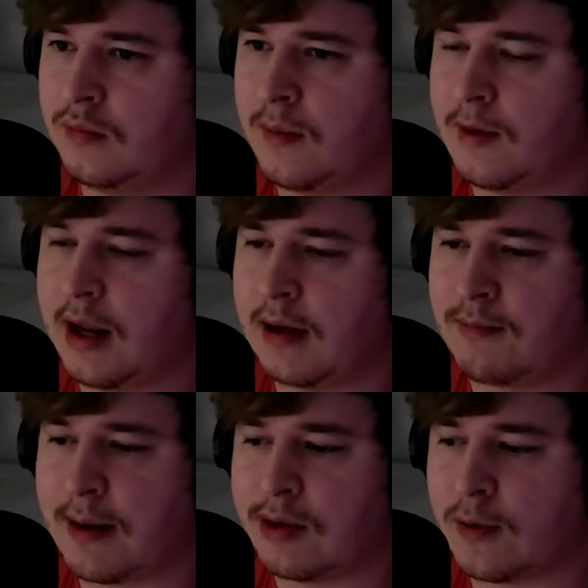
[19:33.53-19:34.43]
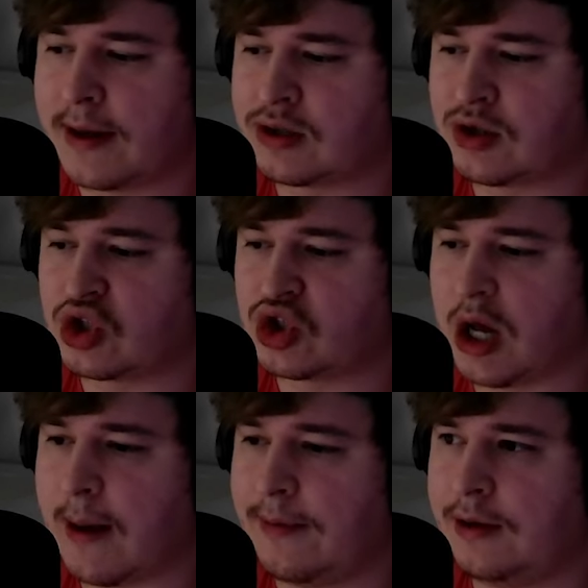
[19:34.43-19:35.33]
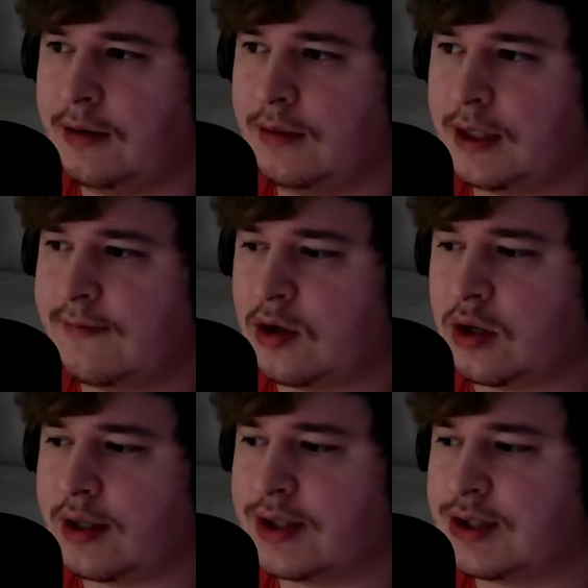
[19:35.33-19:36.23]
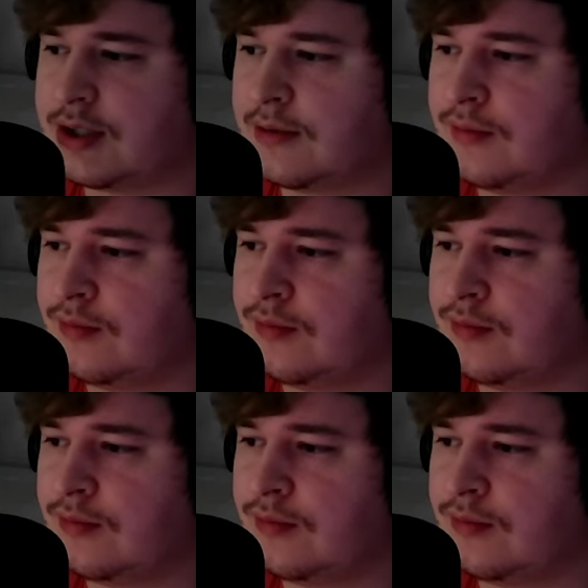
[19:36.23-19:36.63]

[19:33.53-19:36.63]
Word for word: I mean, I can probably go back to the shop, at the very least.